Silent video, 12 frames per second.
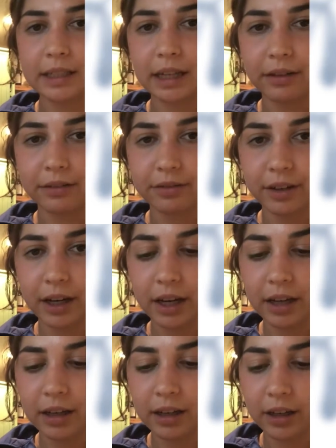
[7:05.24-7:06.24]

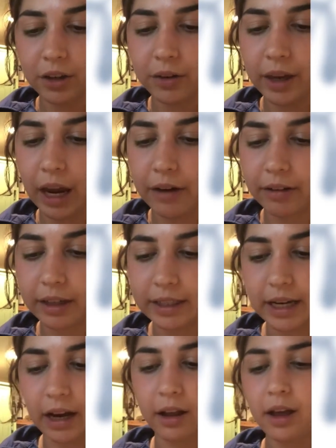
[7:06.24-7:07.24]
different. You can't really
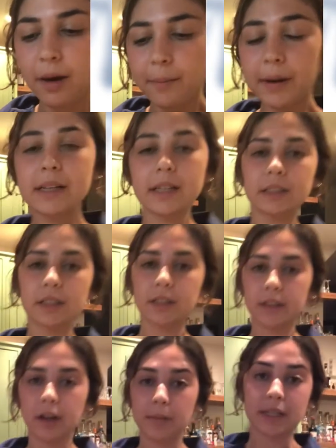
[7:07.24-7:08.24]
tell, but it does look a
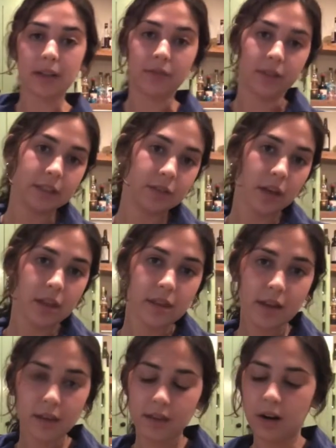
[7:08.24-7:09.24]
little bit different. So I
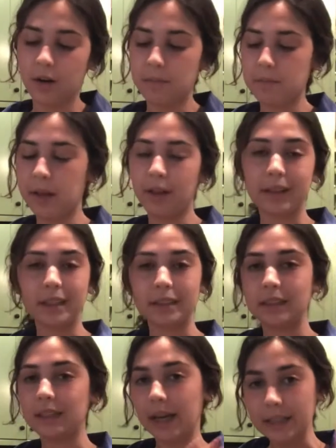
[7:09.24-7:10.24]
think that our milk
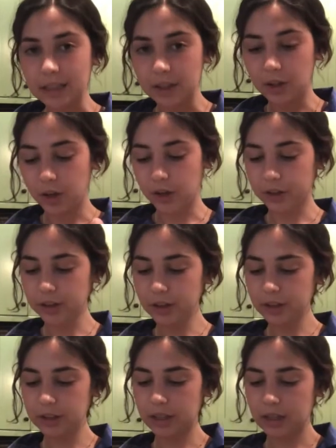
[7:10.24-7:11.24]
is nice and
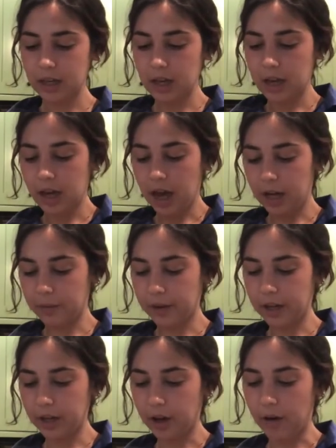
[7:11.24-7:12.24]
curdled, and we
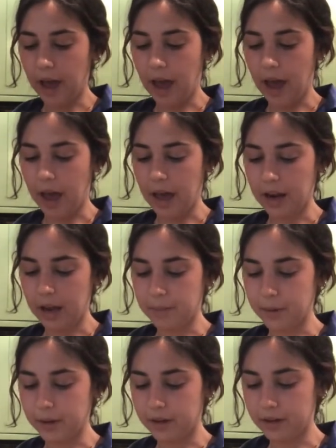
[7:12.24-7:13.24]
can go ahead and
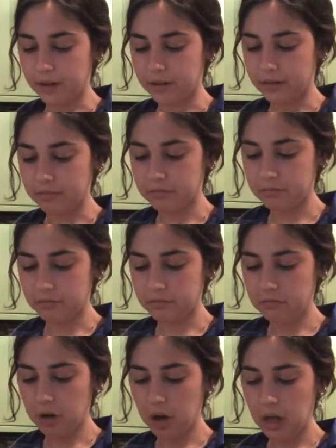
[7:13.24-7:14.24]
put it
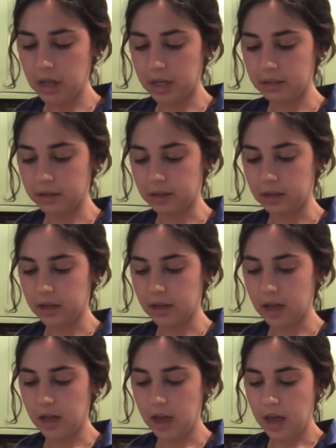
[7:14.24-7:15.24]
all in,
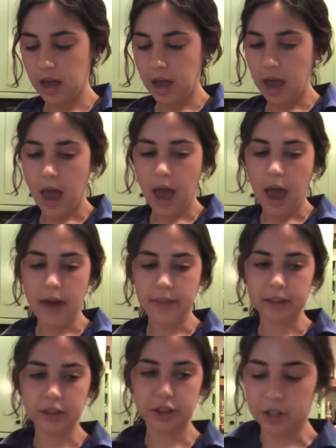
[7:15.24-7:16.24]
and
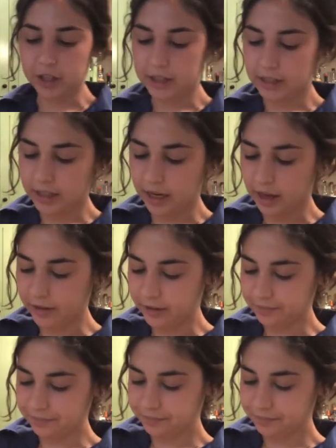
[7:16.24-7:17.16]
then stir this together.